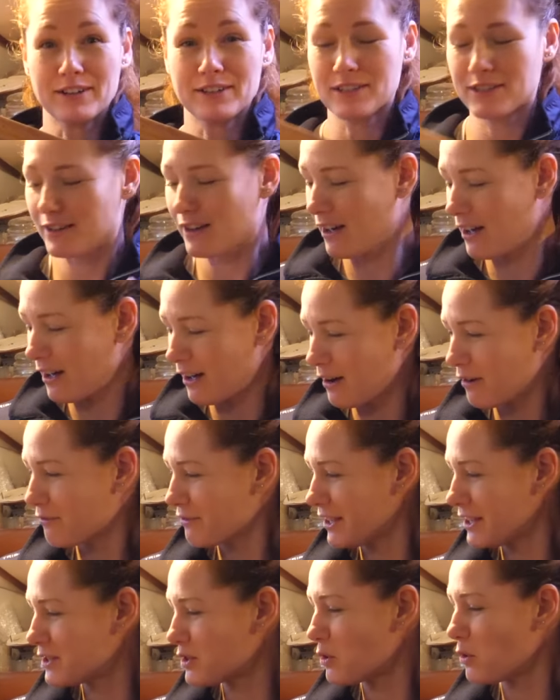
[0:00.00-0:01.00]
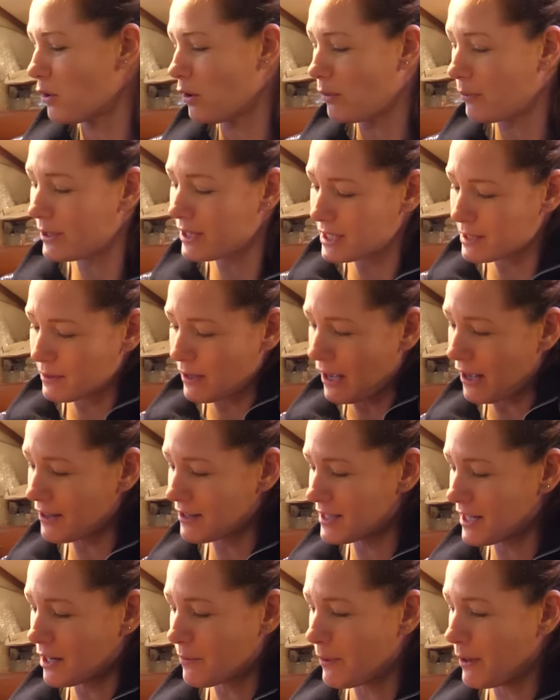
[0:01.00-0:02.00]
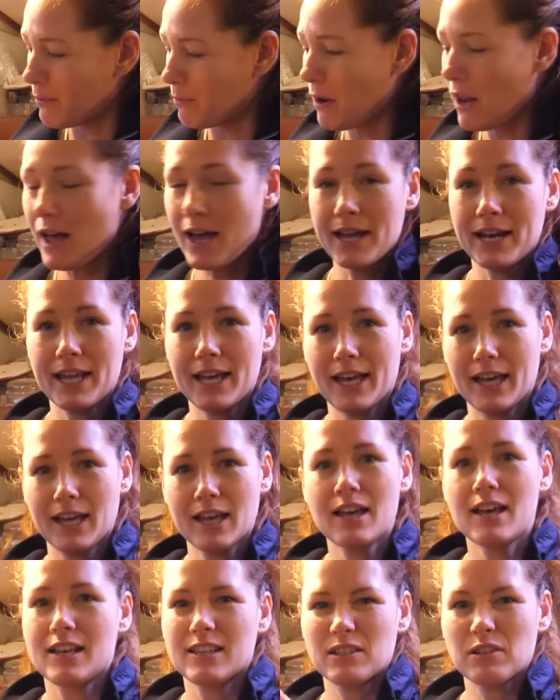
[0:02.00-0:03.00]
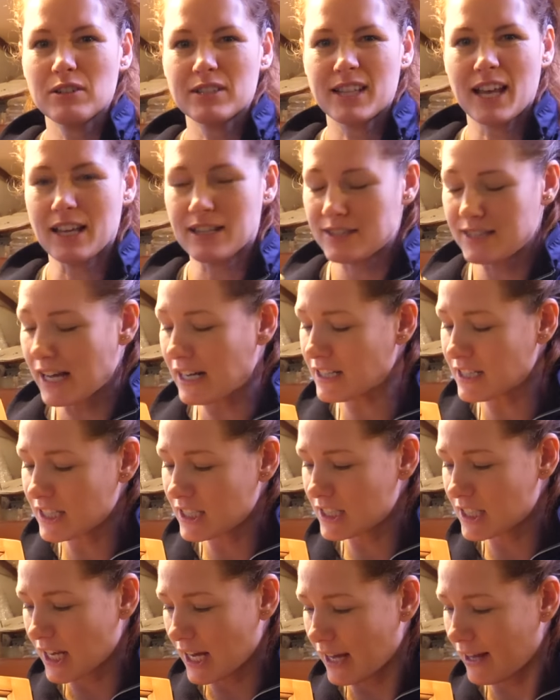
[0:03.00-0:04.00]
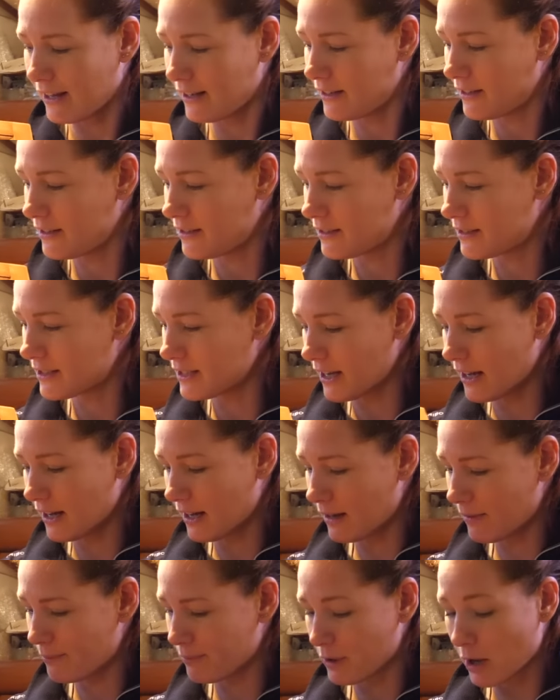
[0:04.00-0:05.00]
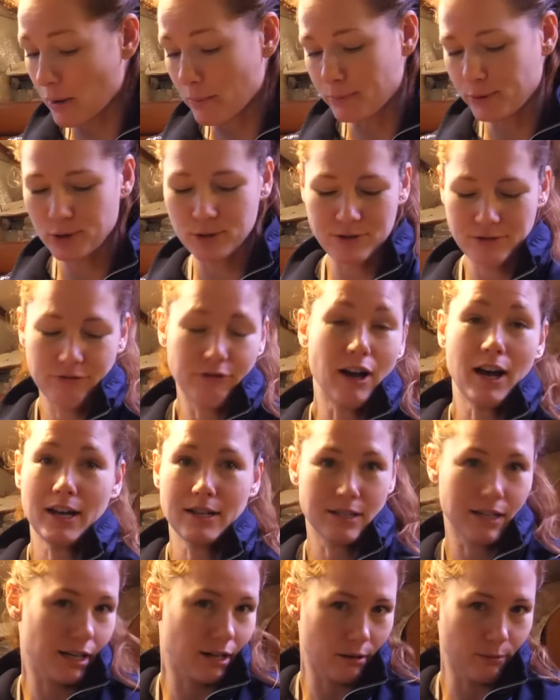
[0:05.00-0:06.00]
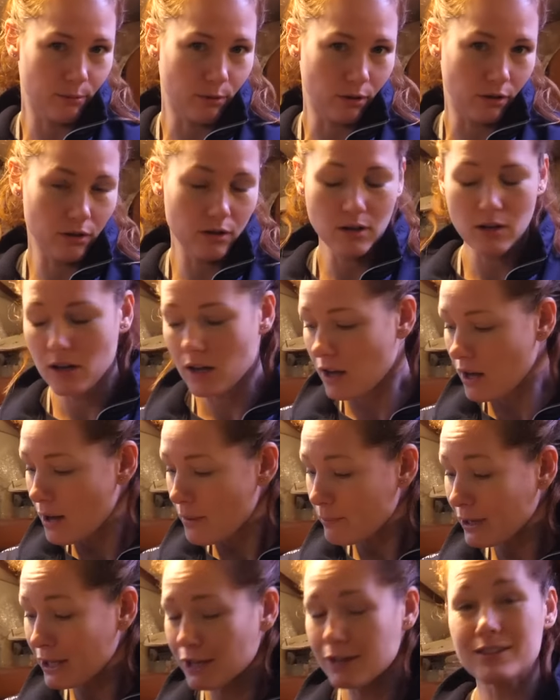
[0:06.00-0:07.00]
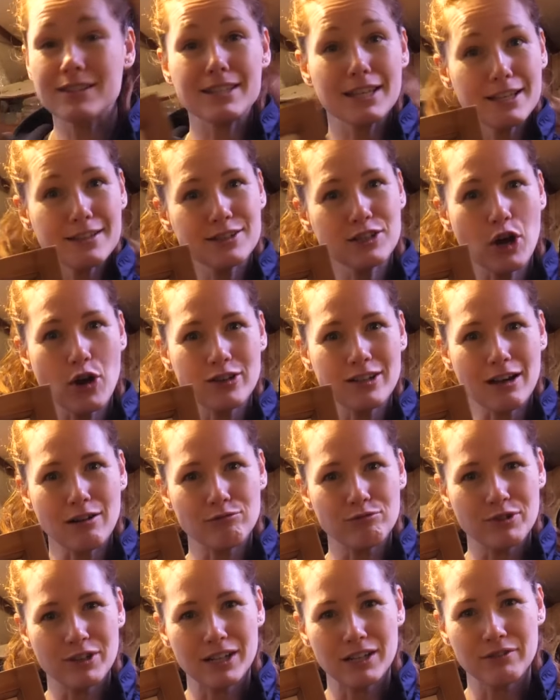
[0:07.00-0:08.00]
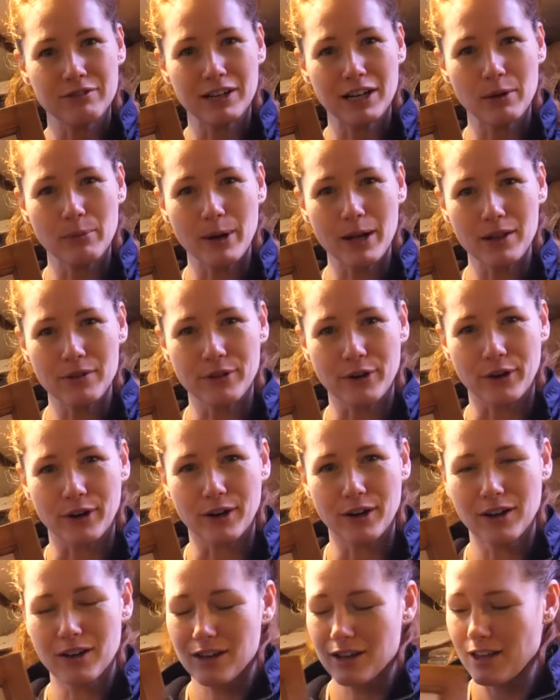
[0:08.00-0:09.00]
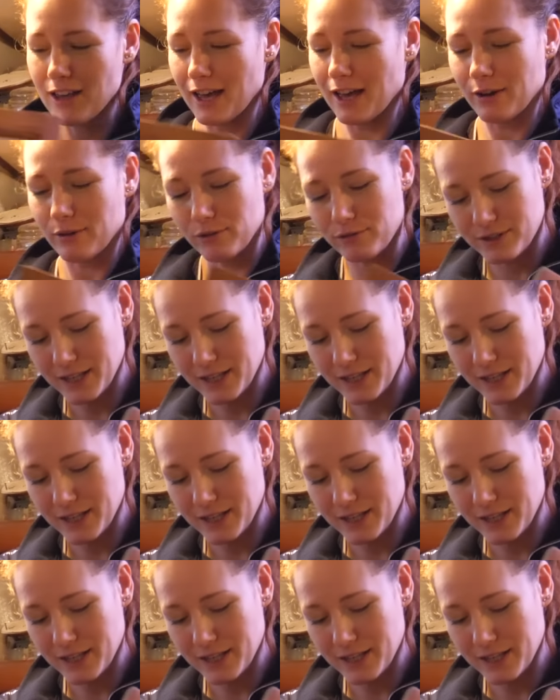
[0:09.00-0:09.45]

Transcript: uh, of the door. We just uh, stuck a bit of ply in here. As soon as it gets sanded and um, beautified a little more. But you can see it's turned out really, really well though. And we've